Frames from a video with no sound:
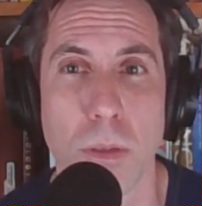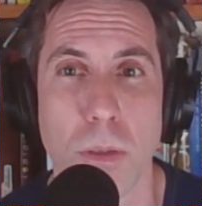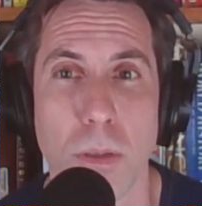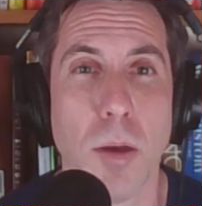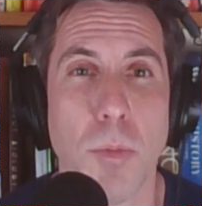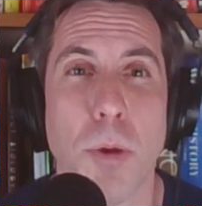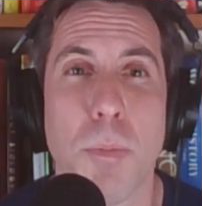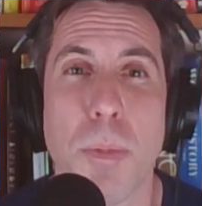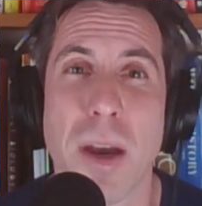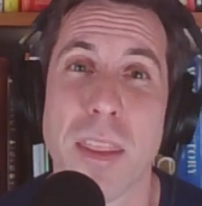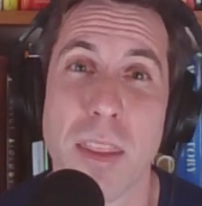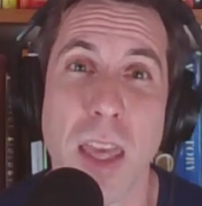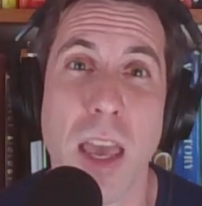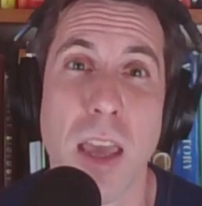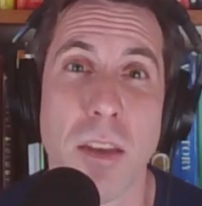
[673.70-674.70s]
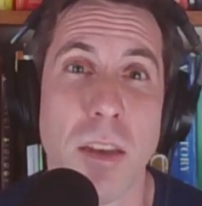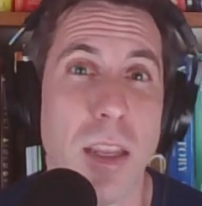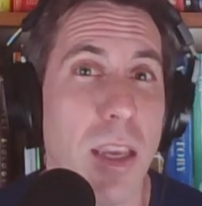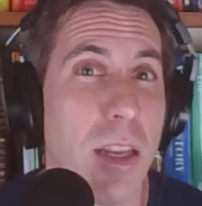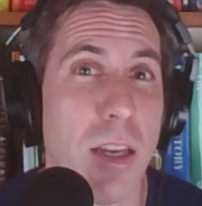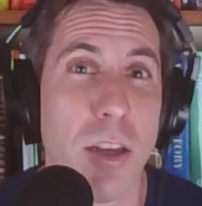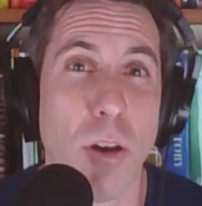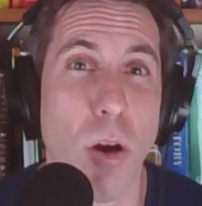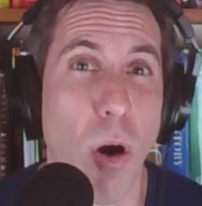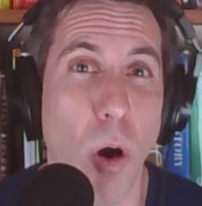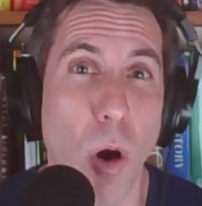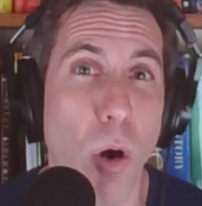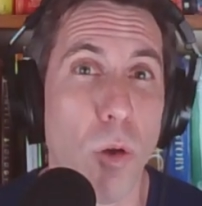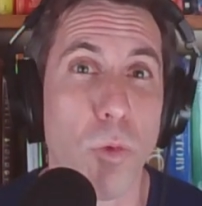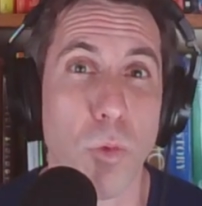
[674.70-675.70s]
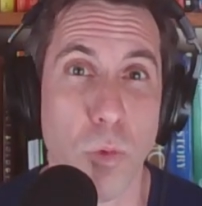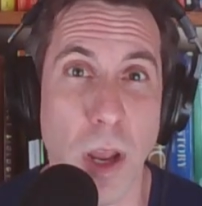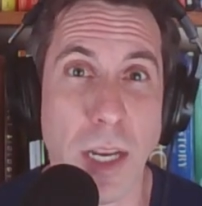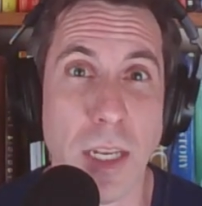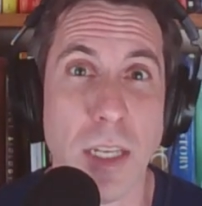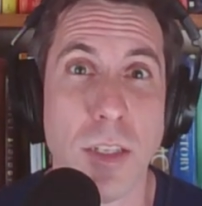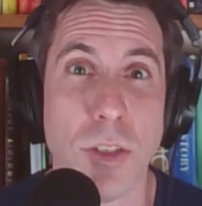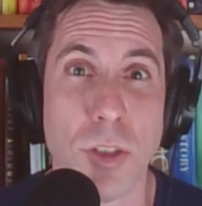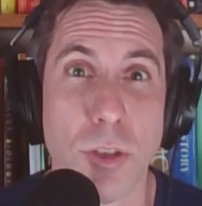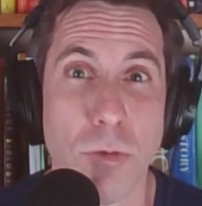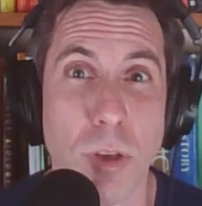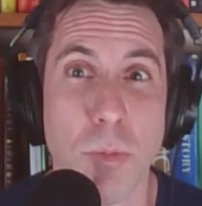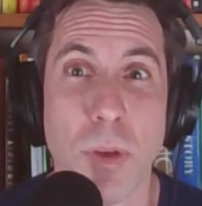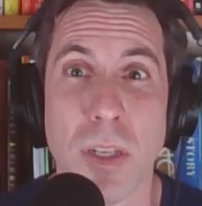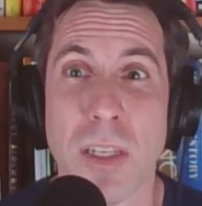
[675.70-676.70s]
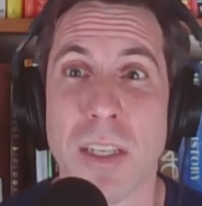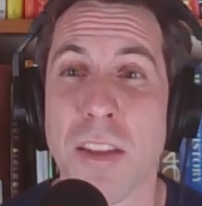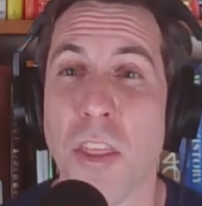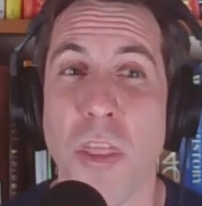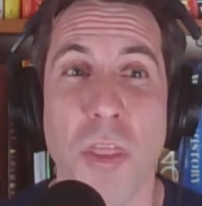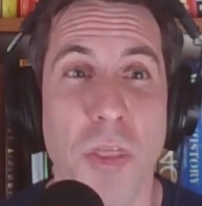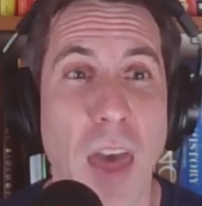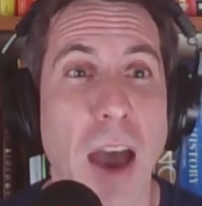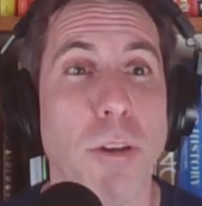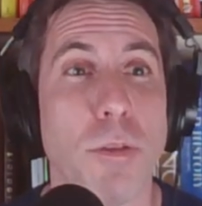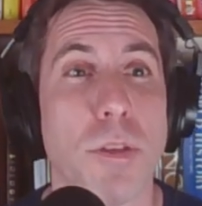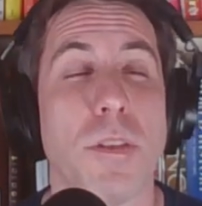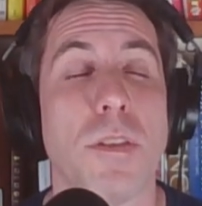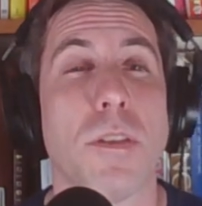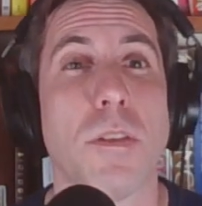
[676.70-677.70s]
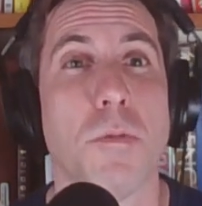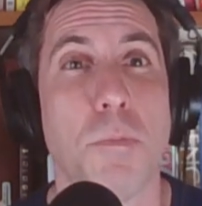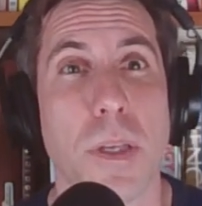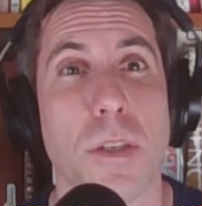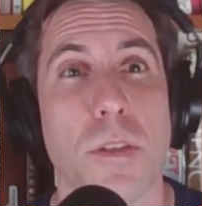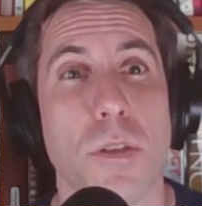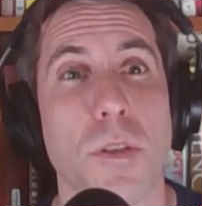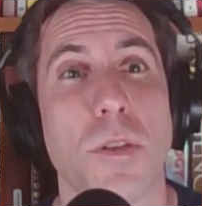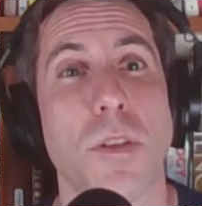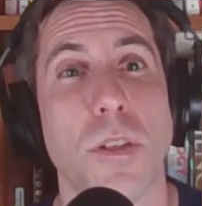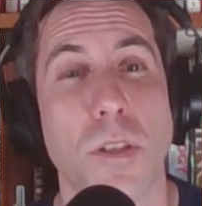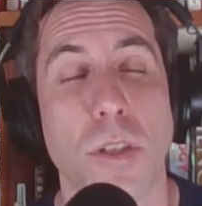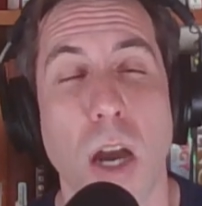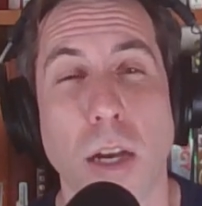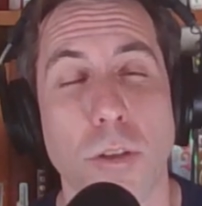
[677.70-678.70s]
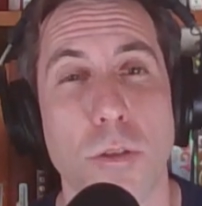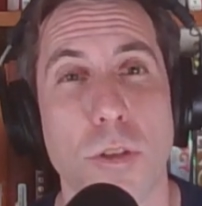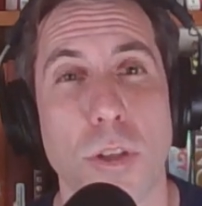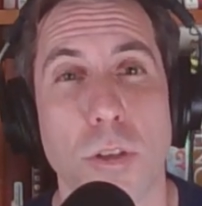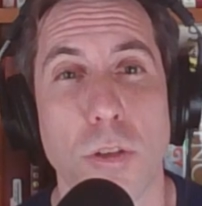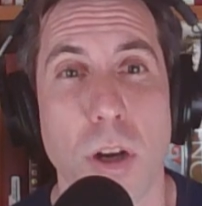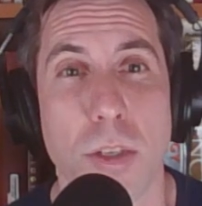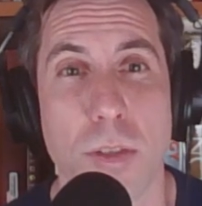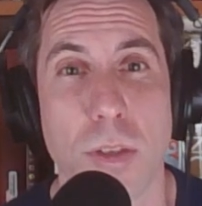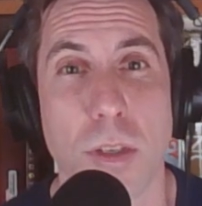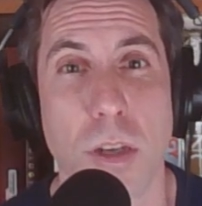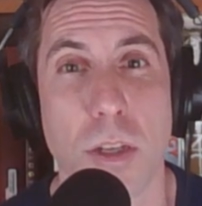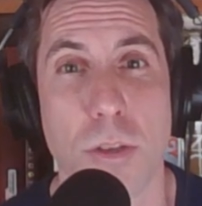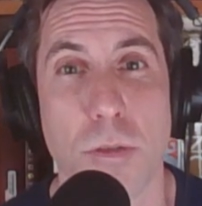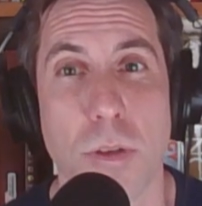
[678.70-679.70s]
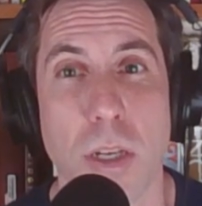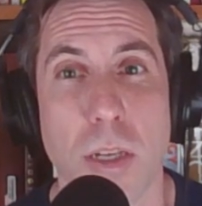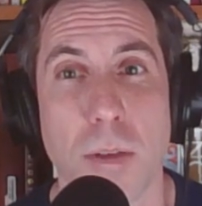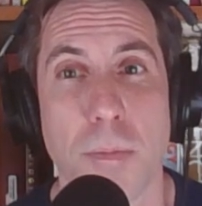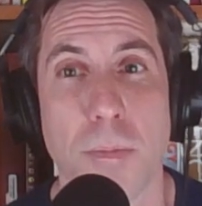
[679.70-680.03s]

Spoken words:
But by then, it had already distributed thousands of pills to doctors across the country.